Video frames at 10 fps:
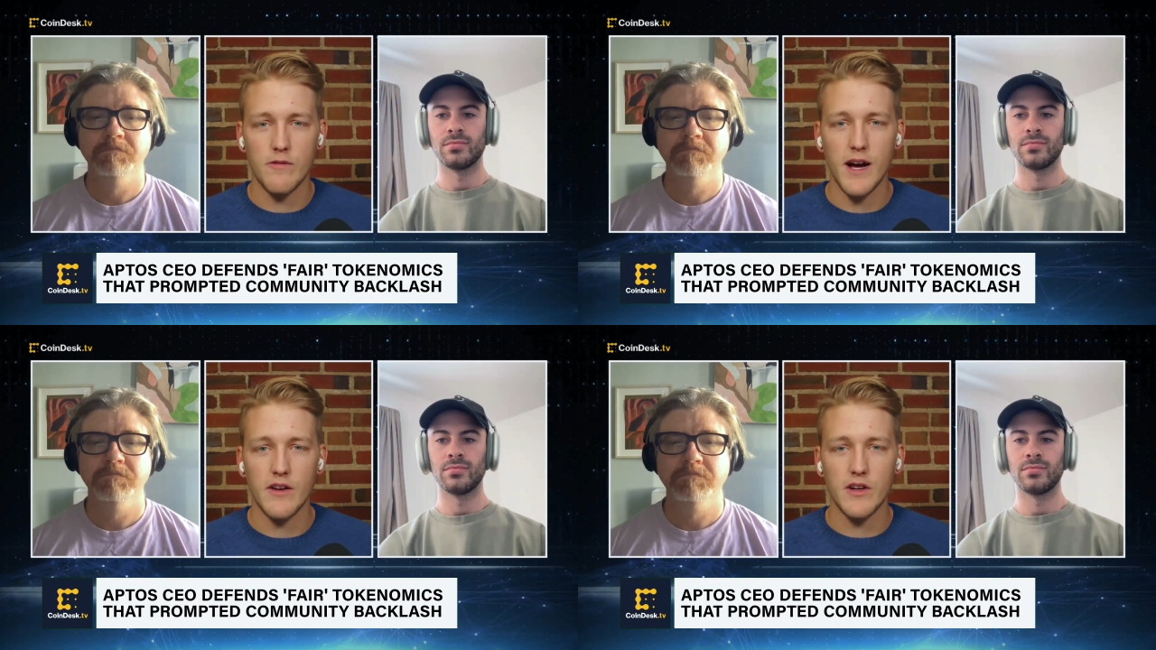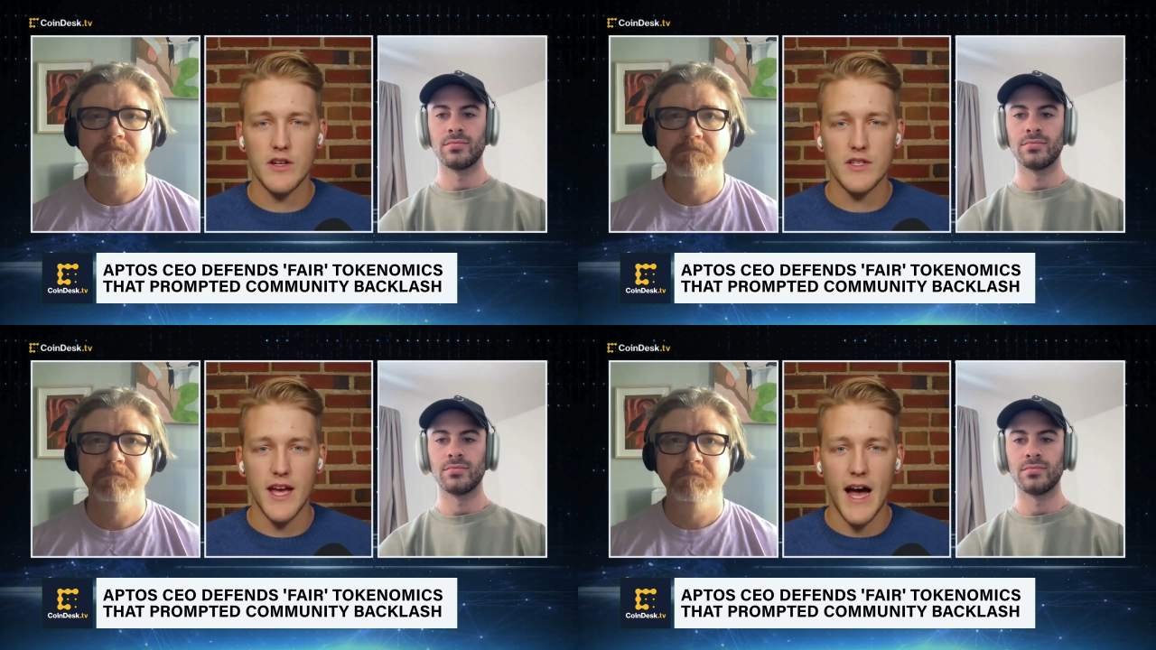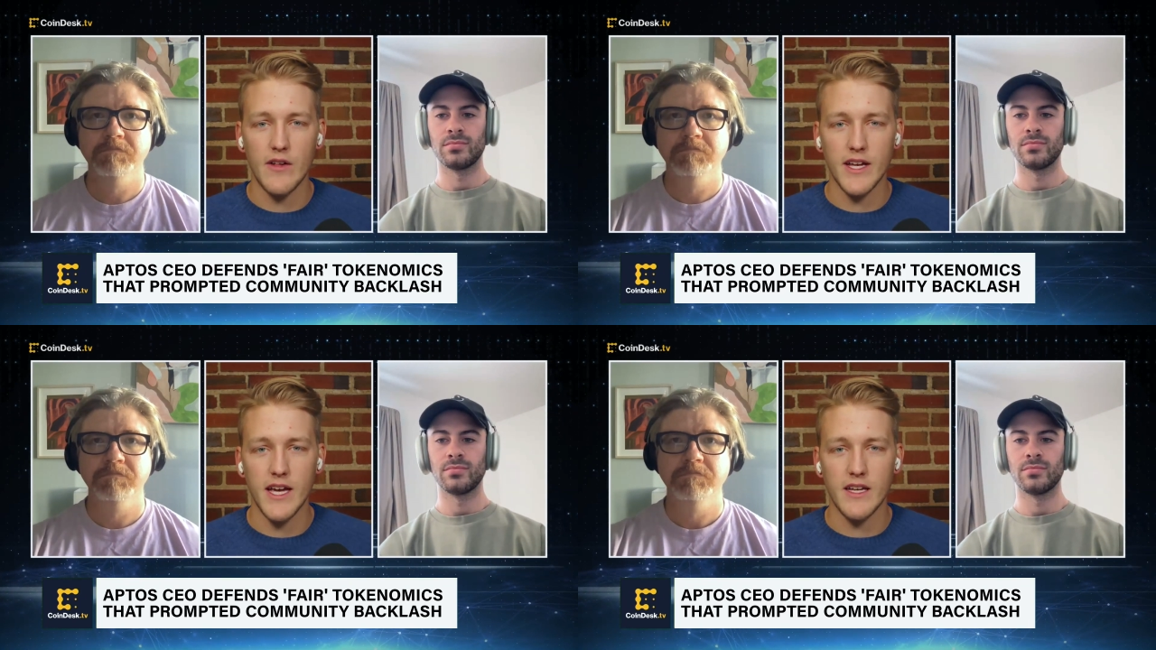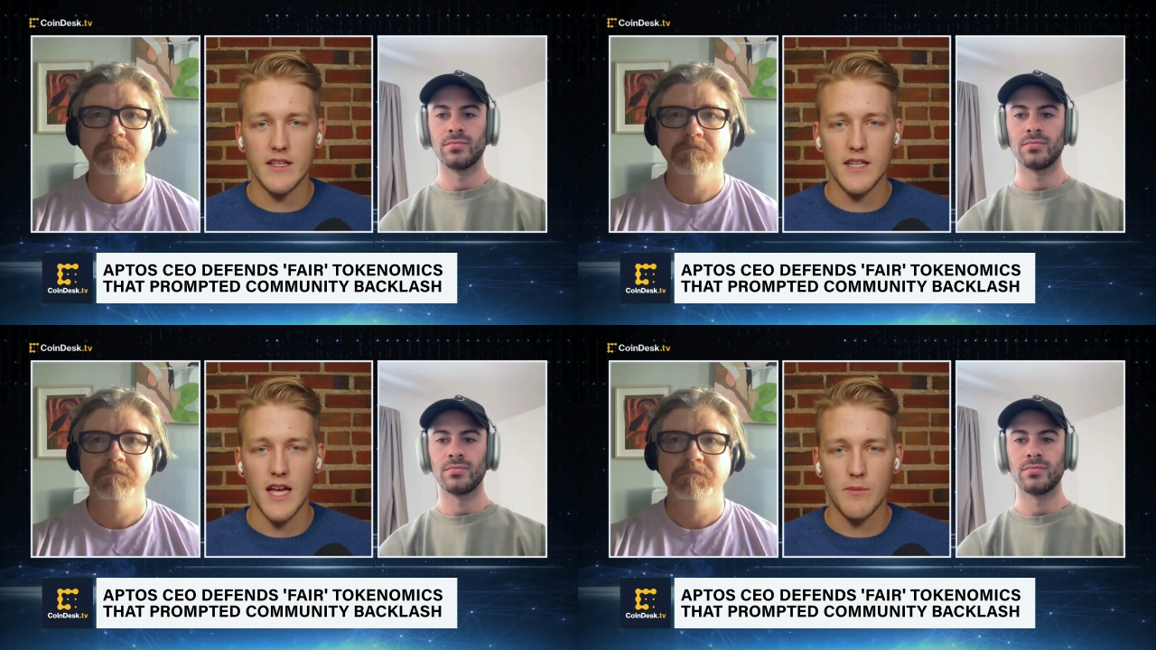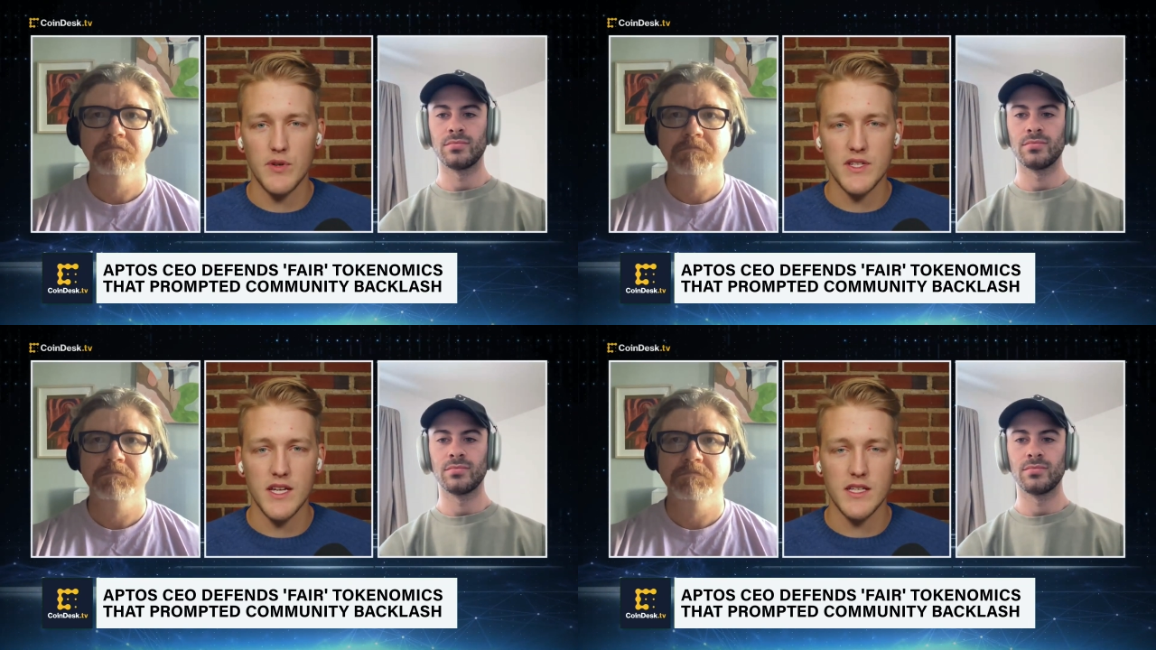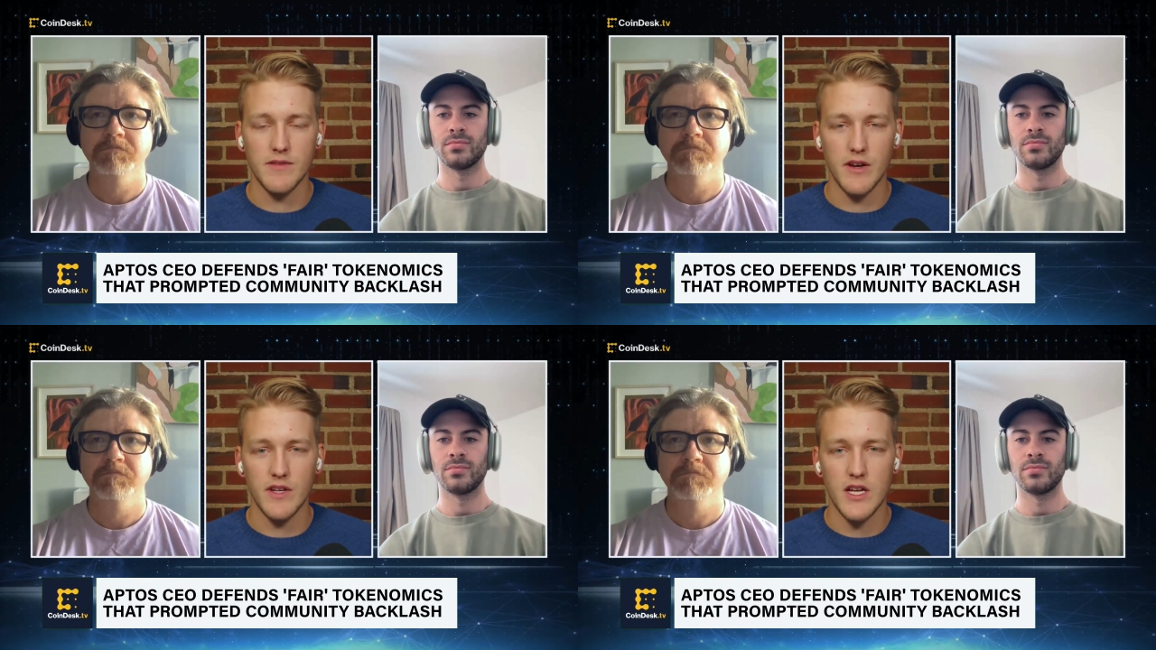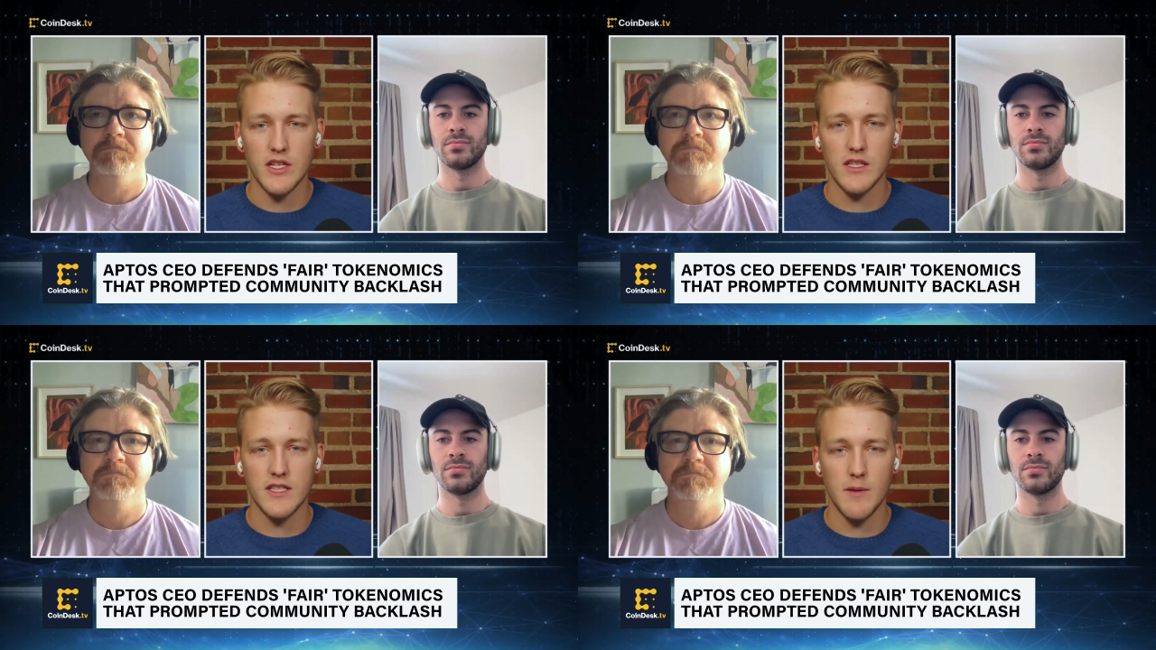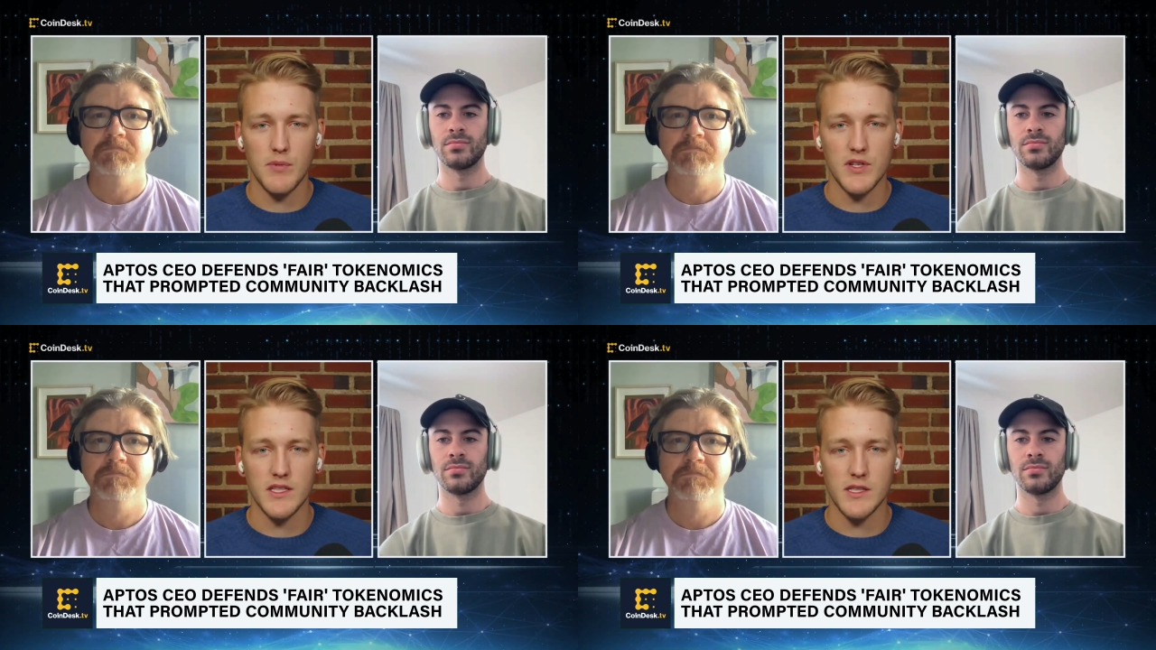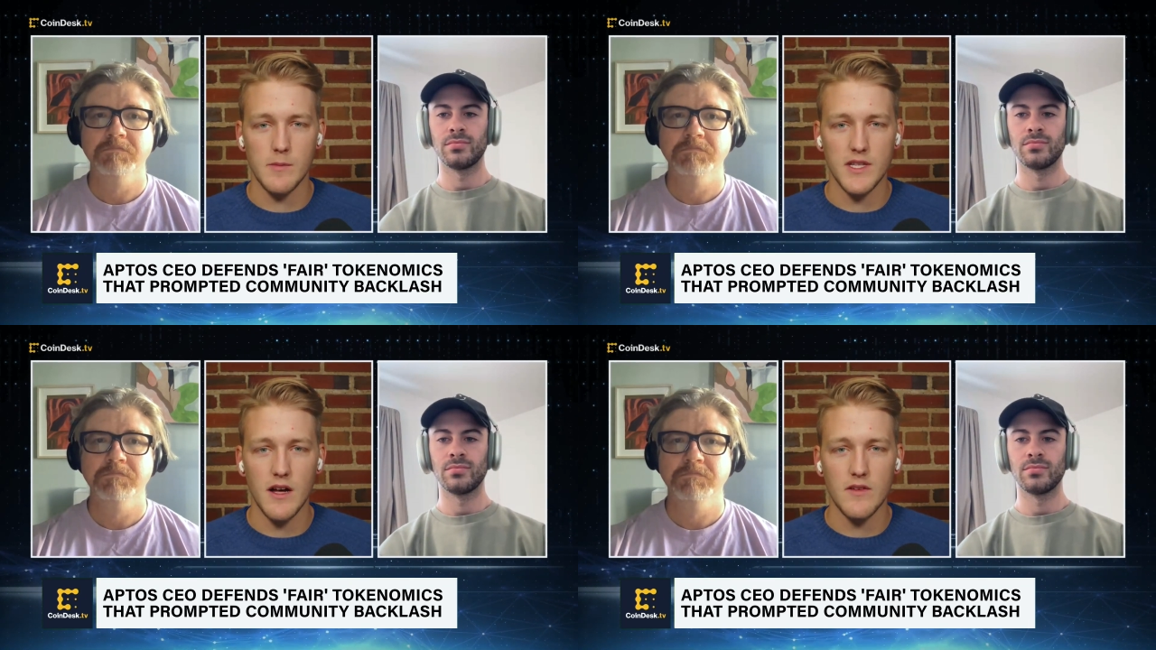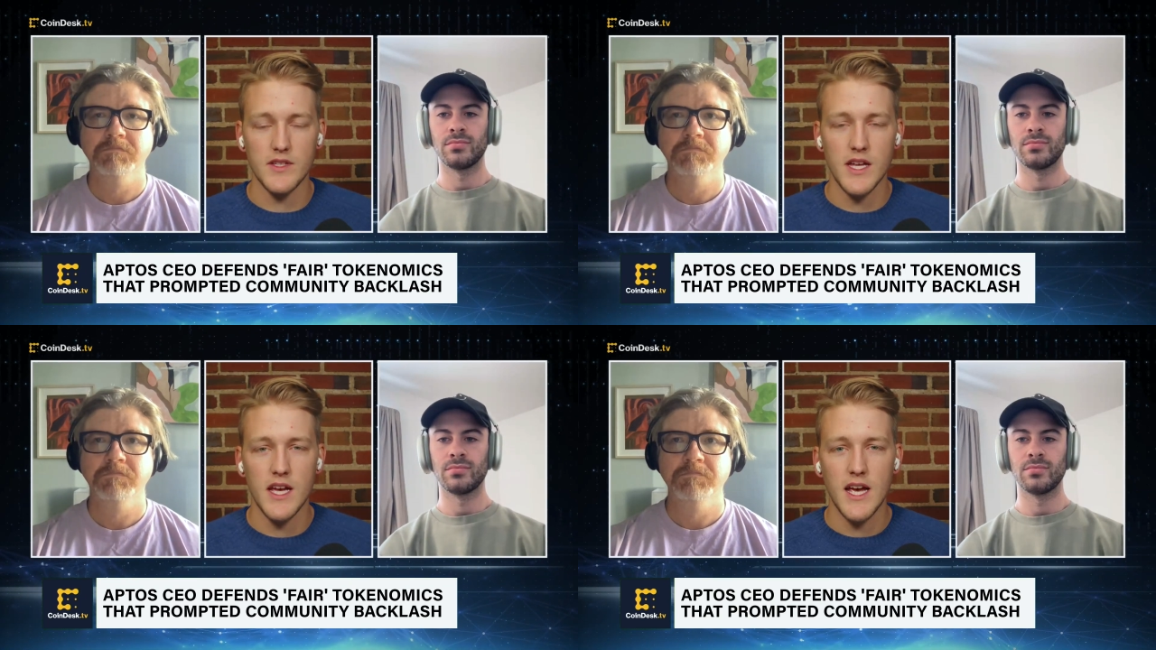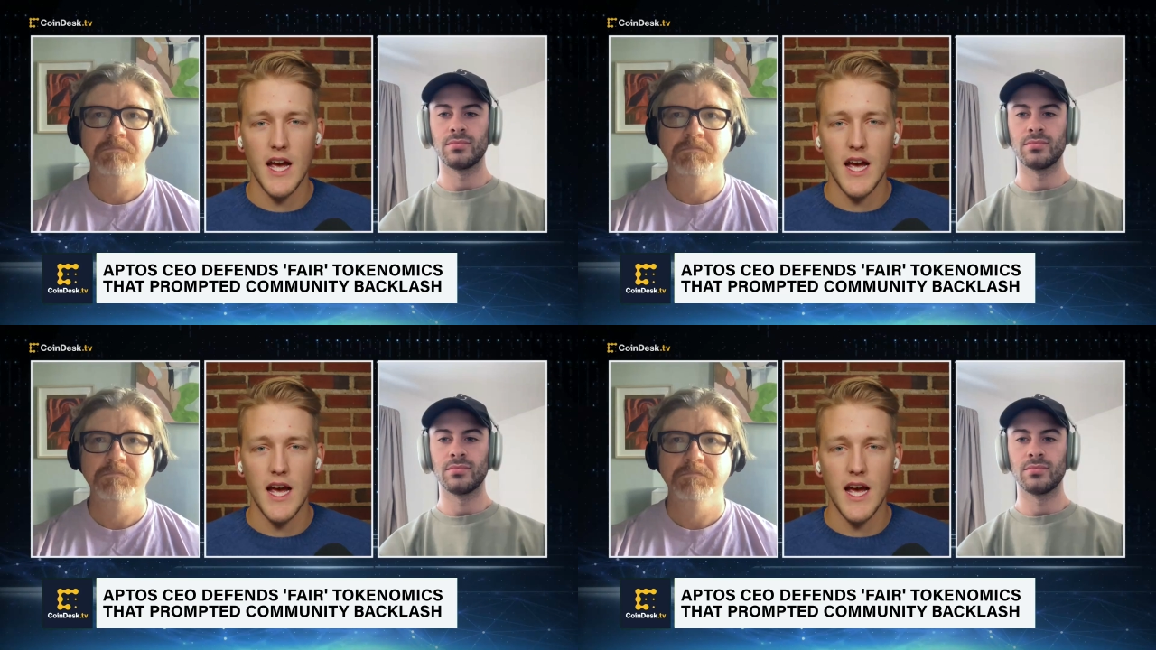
Speaker 1: co-founders, they allocated 10% to the foundation, 10% to themselves,